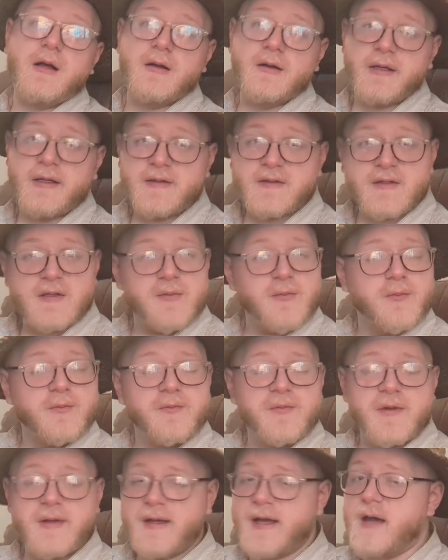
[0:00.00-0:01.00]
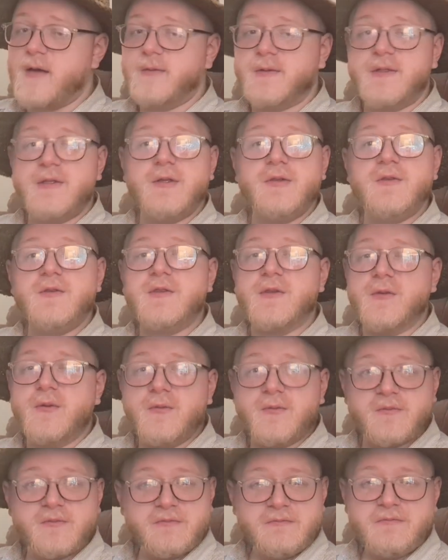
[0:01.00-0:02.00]
I'll get something out to you
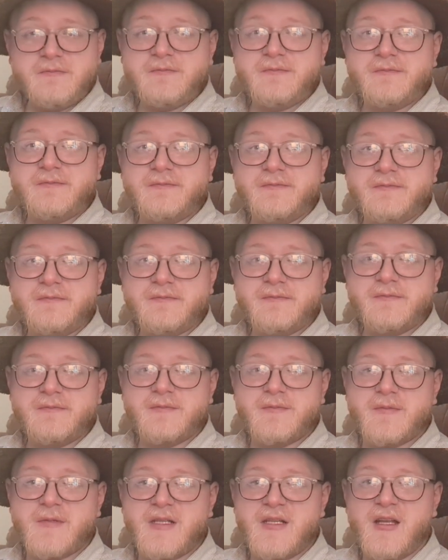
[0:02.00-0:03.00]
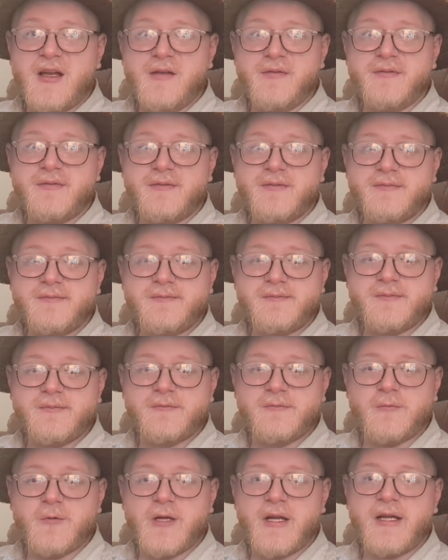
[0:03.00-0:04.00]
soon. Enough.
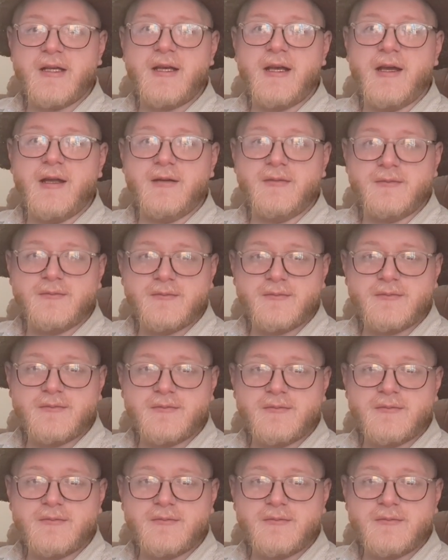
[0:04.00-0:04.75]
When I can.